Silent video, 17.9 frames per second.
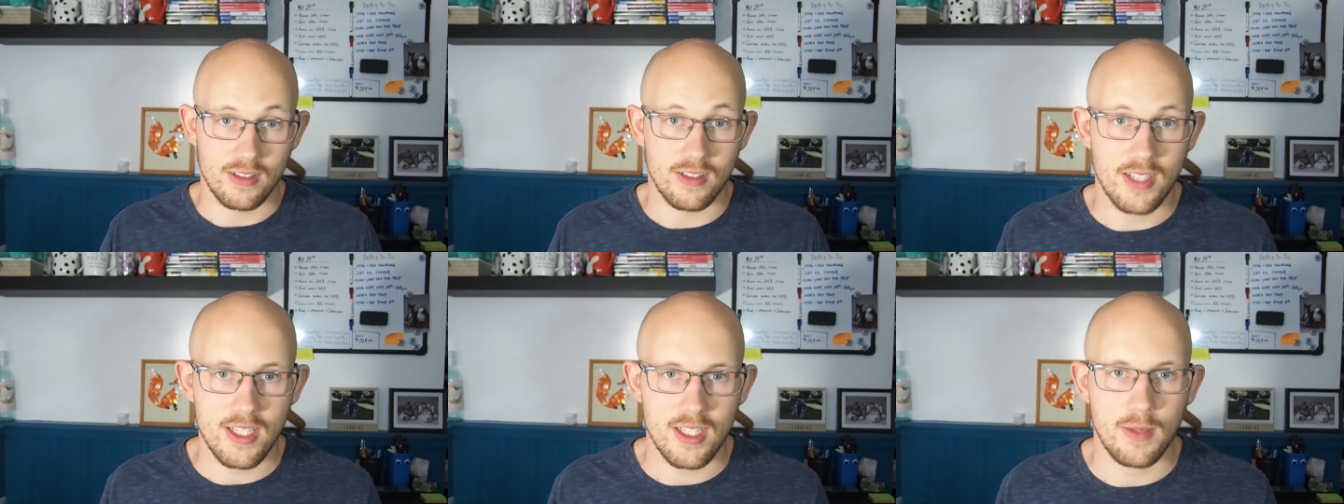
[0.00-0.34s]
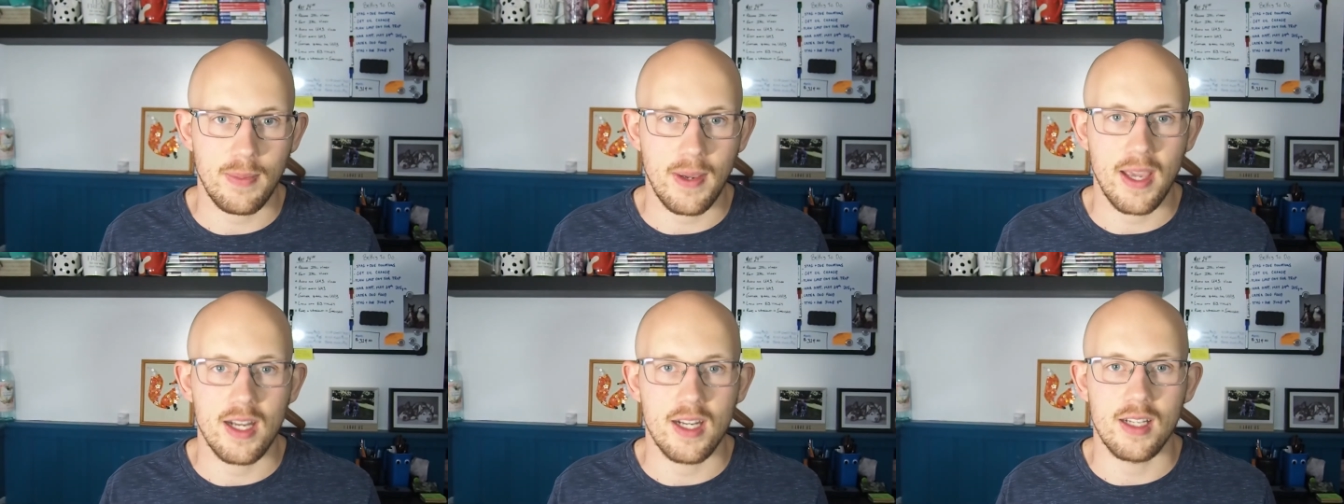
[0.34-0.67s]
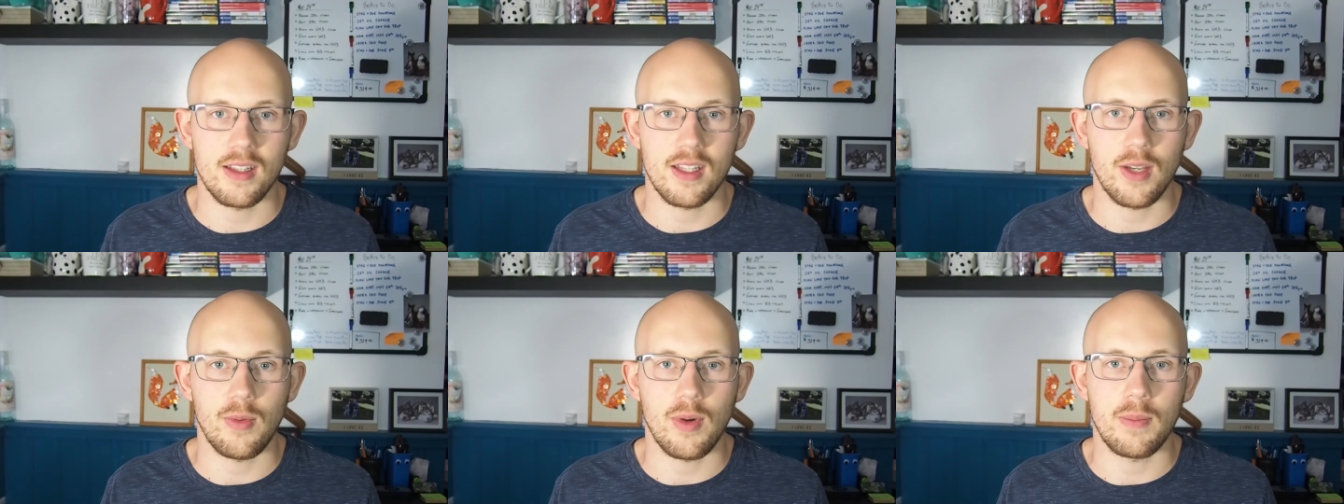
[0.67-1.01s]
dissipated
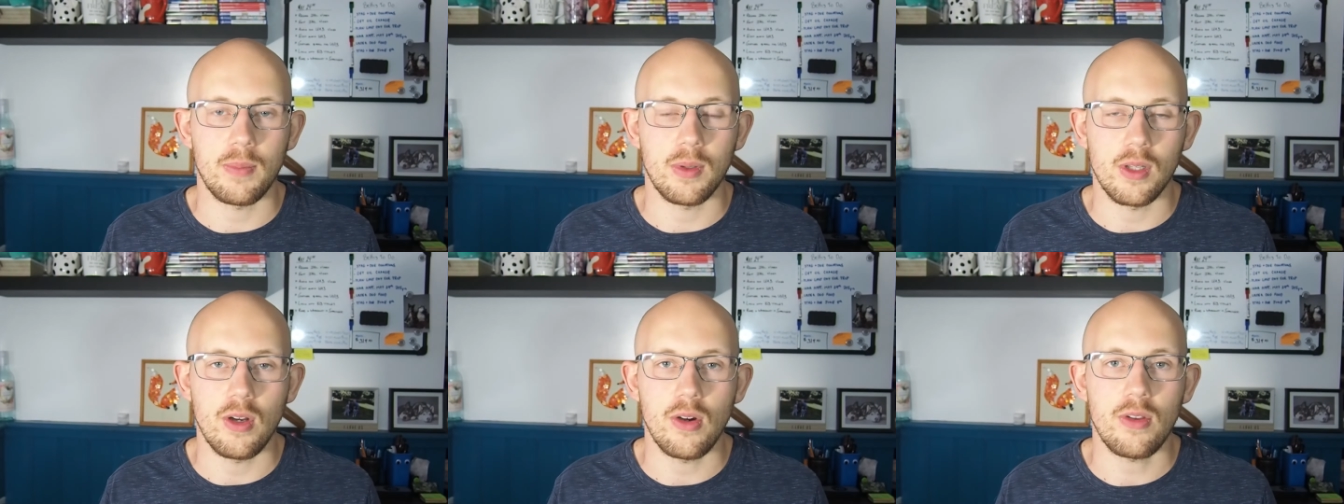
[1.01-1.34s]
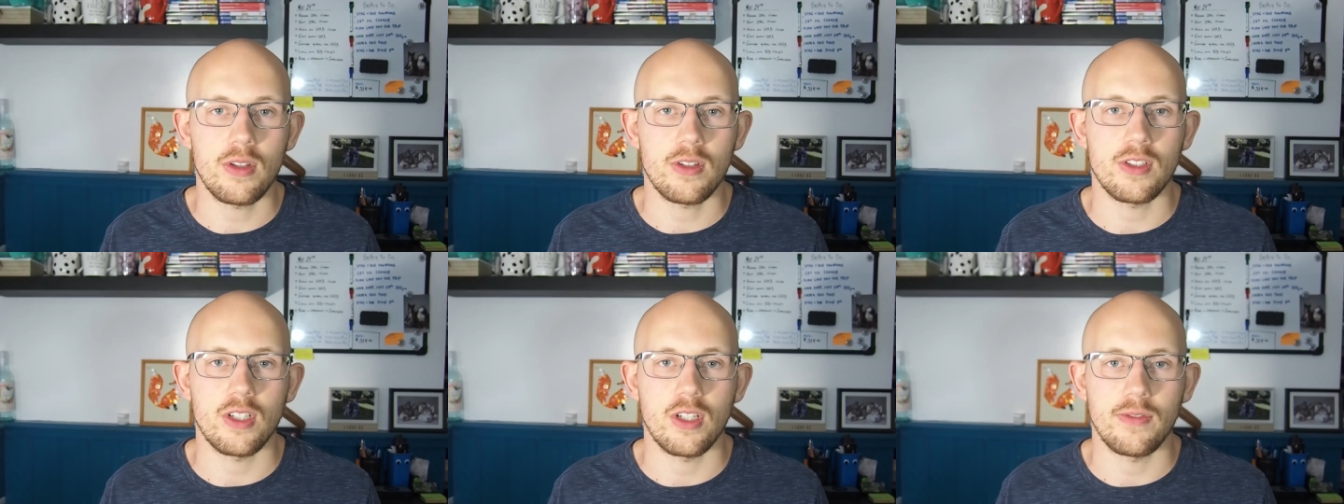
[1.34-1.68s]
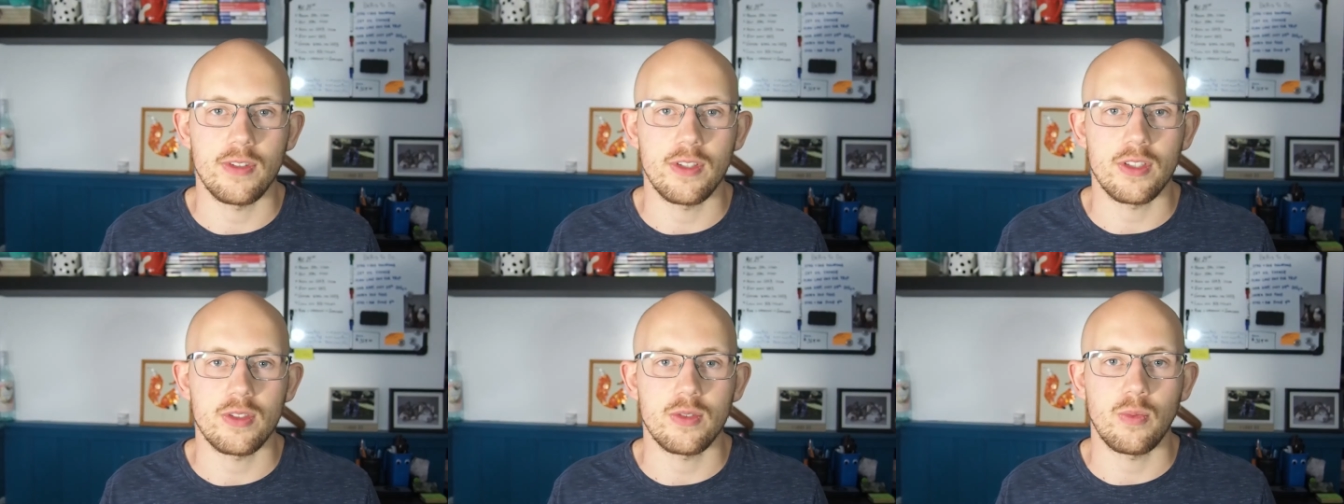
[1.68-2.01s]
and they went below the
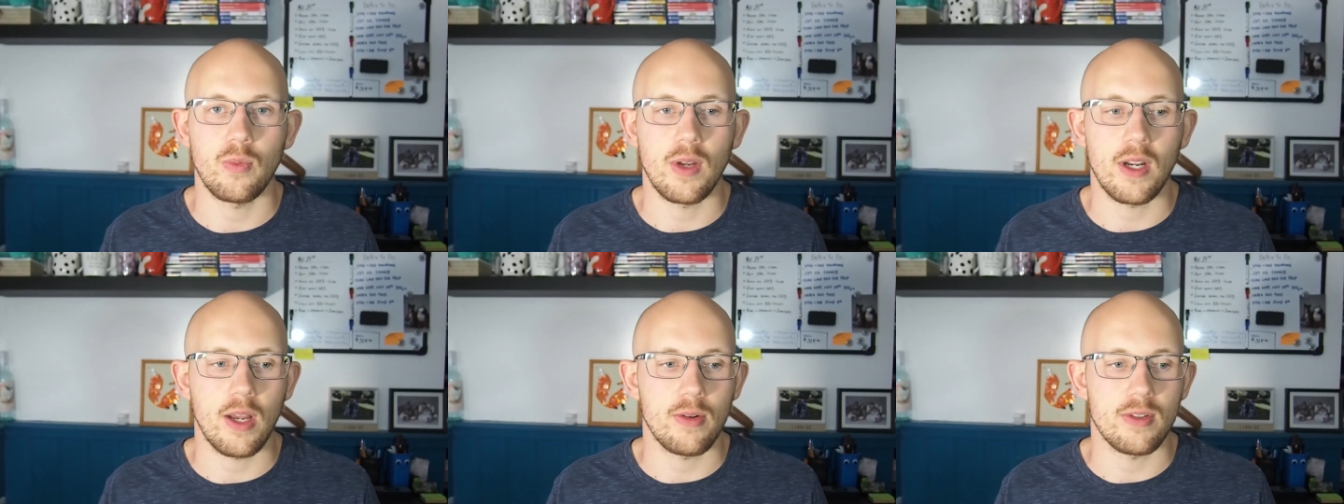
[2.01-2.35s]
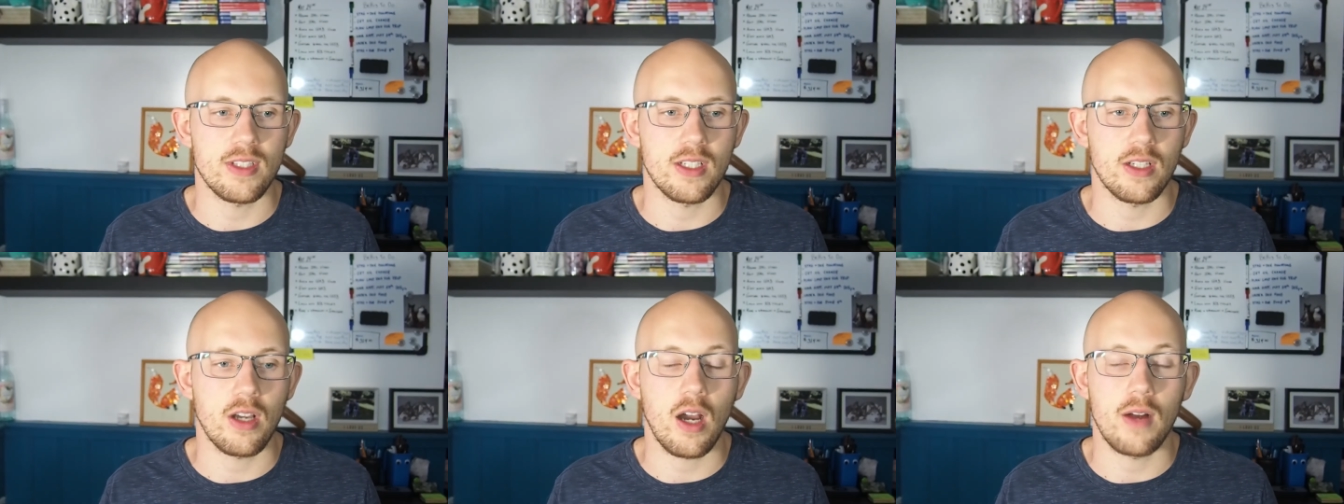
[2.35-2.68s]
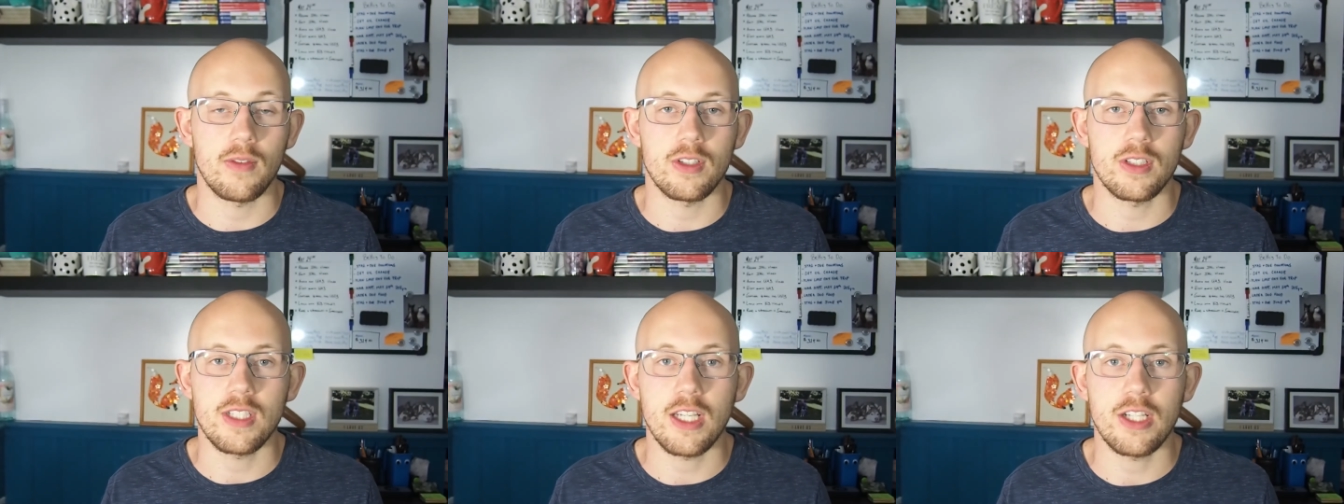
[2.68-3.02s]
surface when I was in
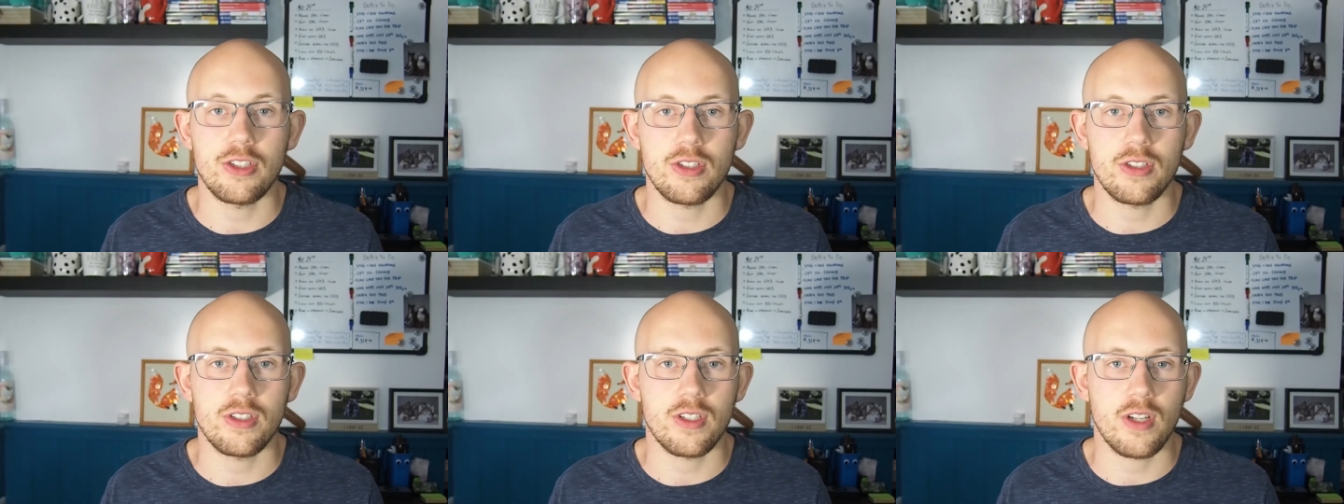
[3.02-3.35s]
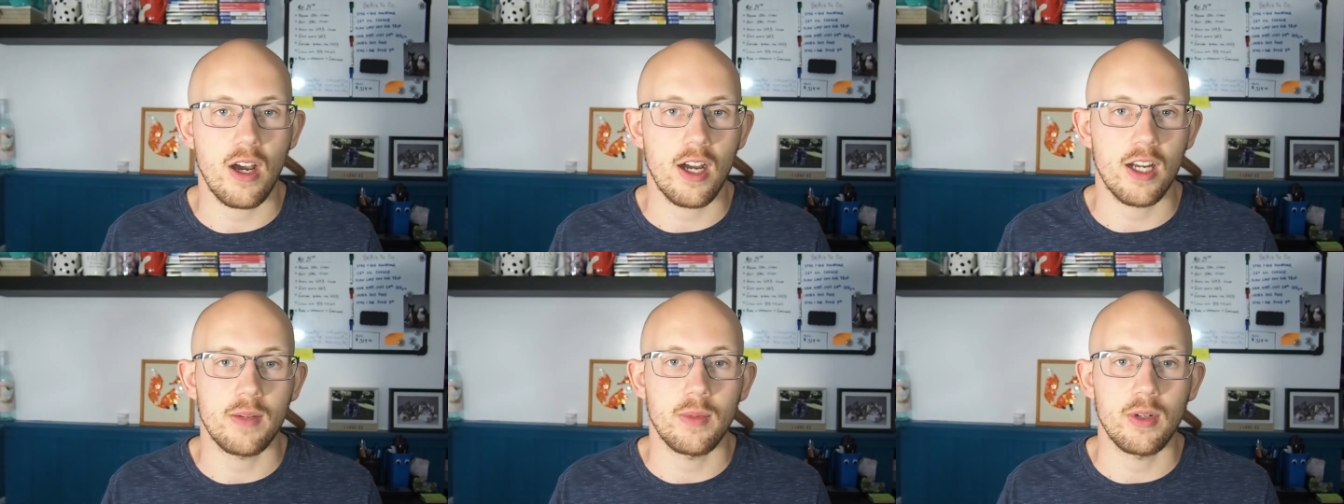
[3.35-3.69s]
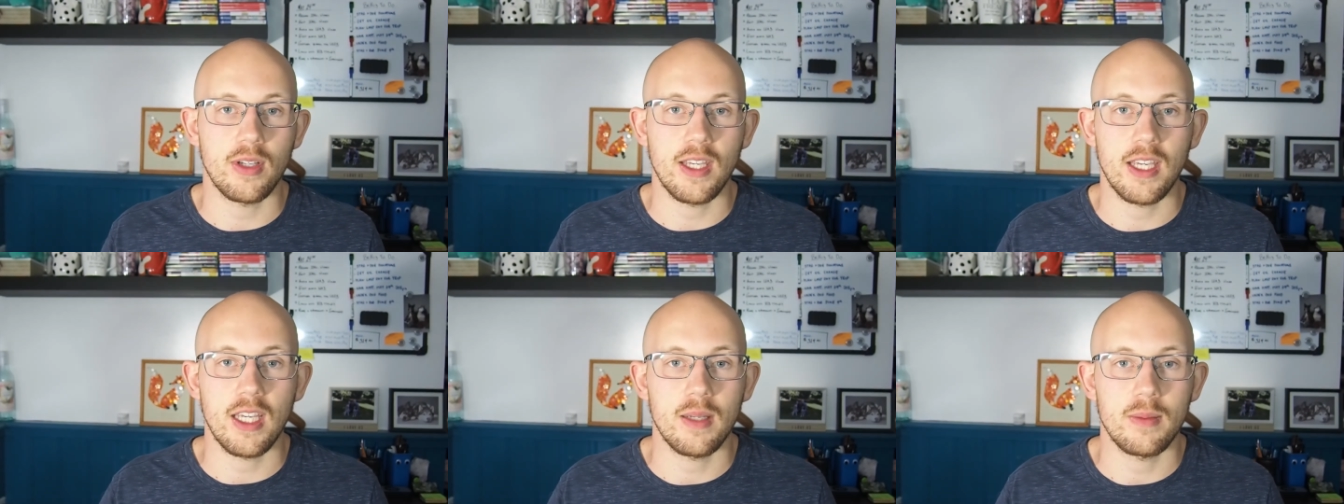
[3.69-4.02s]
conversations talking
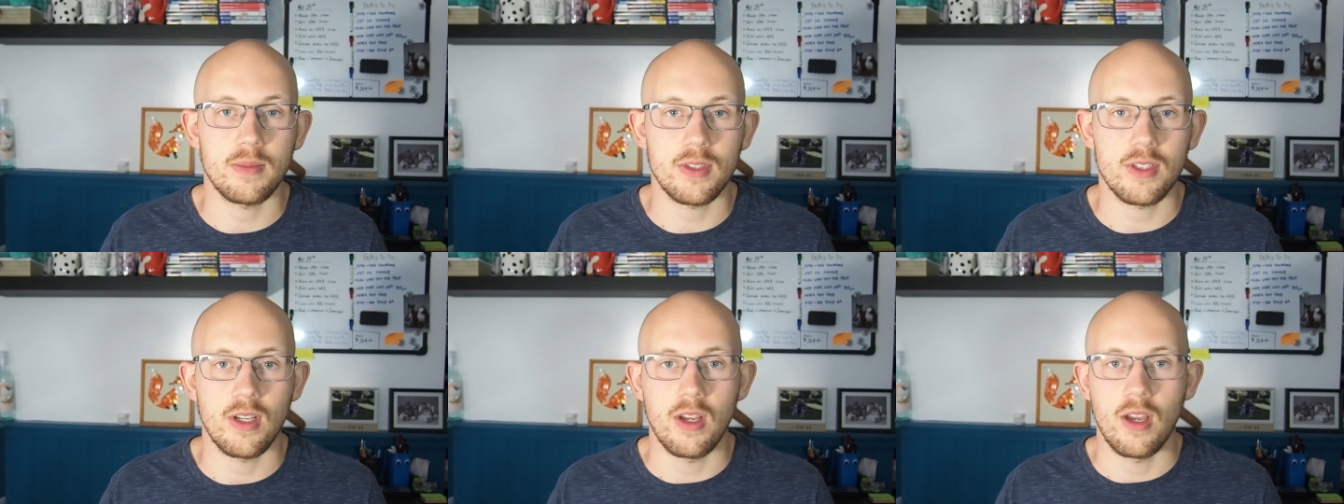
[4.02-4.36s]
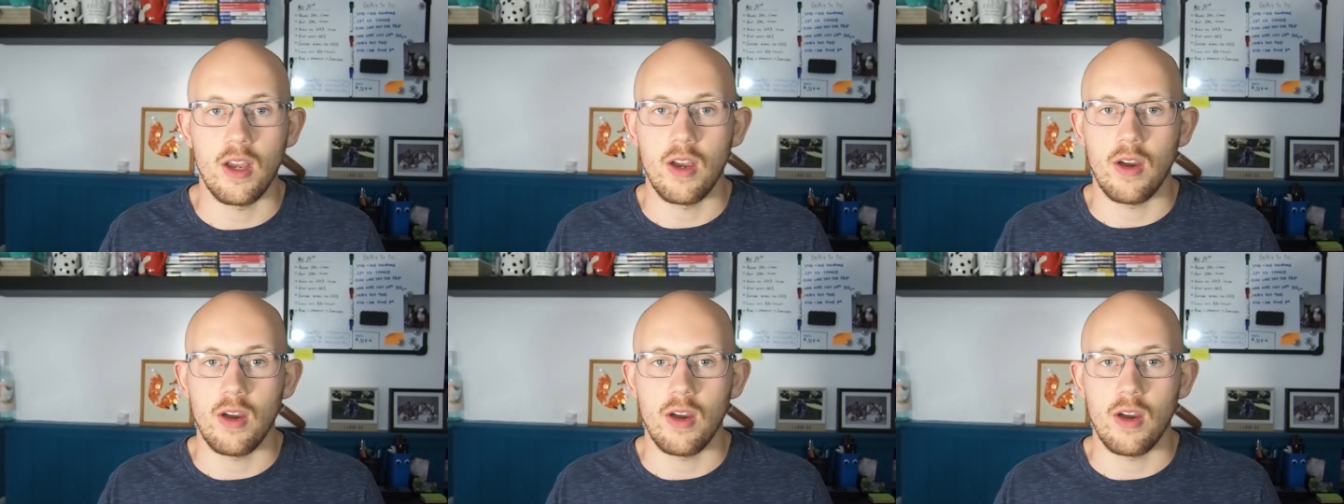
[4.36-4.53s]
about games,